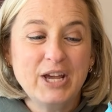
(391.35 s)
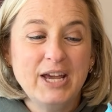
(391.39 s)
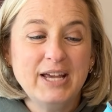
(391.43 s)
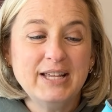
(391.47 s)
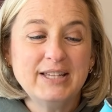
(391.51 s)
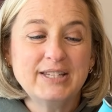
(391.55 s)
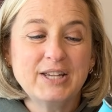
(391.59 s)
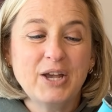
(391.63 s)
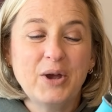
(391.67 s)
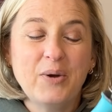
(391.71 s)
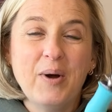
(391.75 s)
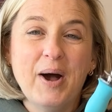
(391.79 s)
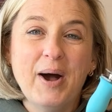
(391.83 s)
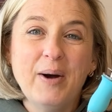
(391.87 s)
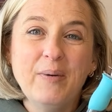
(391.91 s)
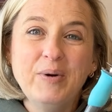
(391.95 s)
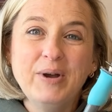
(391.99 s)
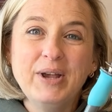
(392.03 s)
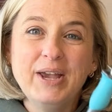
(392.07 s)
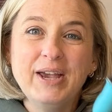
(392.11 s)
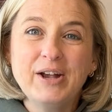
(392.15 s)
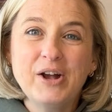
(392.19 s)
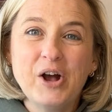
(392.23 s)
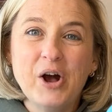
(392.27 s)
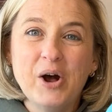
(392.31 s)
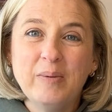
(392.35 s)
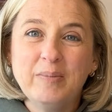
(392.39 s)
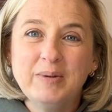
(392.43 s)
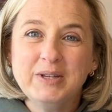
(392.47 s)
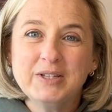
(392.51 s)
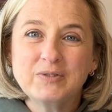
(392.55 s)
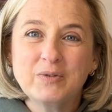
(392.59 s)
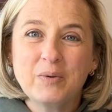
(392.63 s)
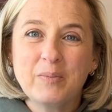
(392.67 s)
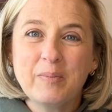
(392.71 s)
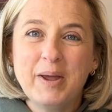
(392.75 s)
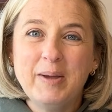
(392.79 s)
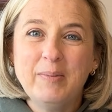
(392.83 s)
And so I will get
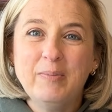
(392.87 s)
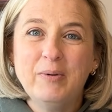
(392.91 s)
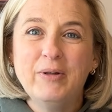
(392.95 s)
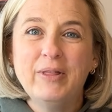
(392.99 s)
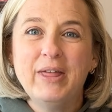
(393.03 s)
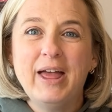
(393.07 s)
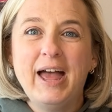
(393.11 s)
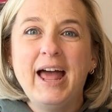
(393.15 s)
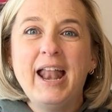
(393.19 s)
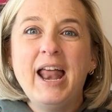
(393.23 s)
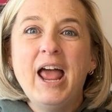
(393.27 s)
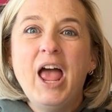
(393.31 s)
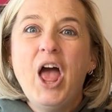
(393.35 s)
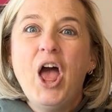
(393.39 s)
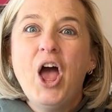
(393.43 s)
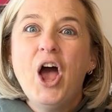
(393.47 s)
comments from people that,